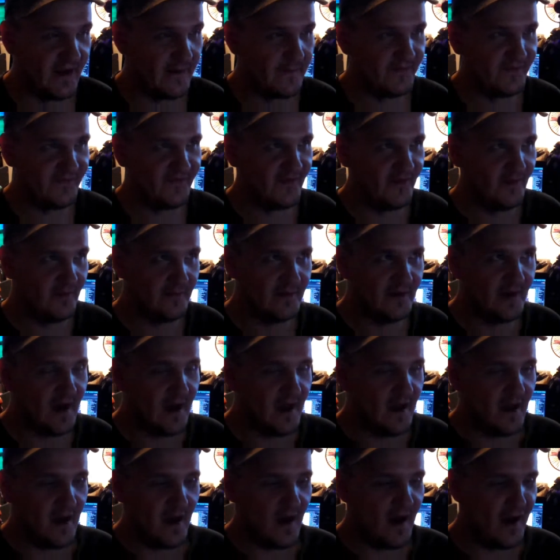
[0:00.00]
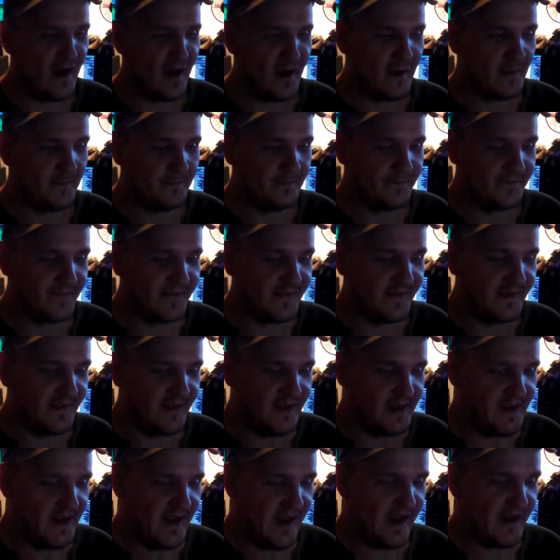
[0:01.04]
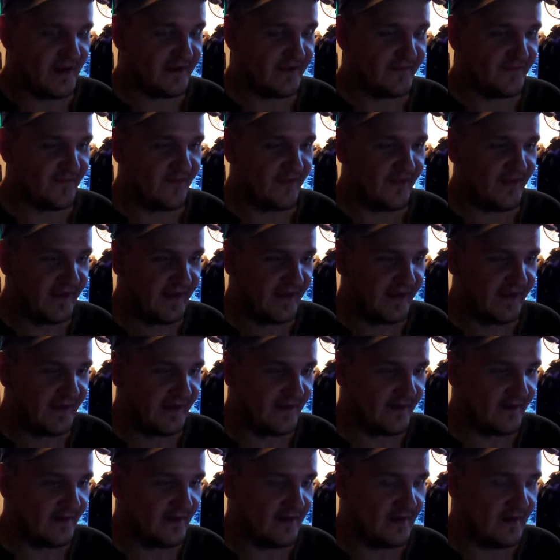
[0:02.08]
episode, um, it is the